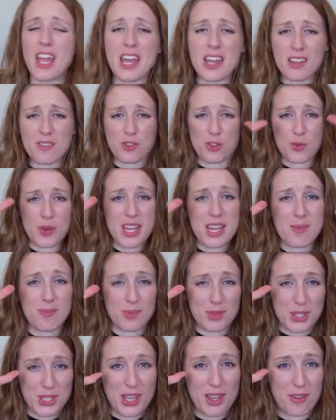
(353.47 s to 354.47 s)
I have
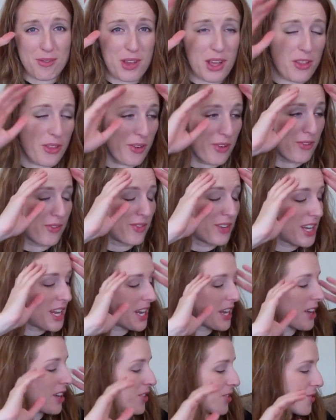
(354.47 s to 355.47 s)
dreams of
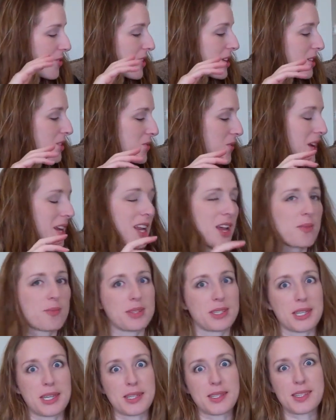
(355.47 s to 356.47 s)
knitting other things right now
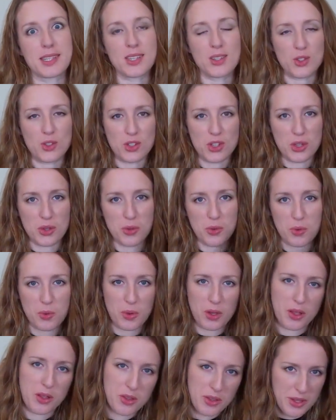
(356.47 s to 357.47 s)
besides these
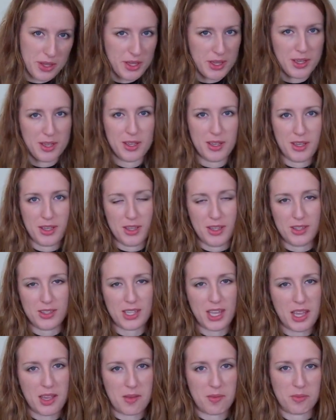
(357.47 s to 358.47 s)

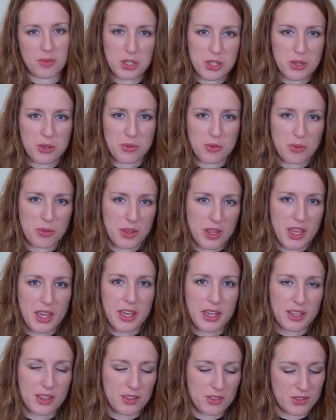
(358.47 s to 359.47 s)
same two
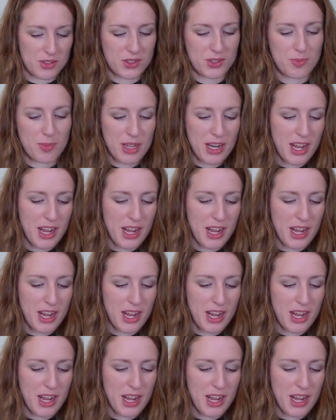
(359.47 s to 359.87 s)
things.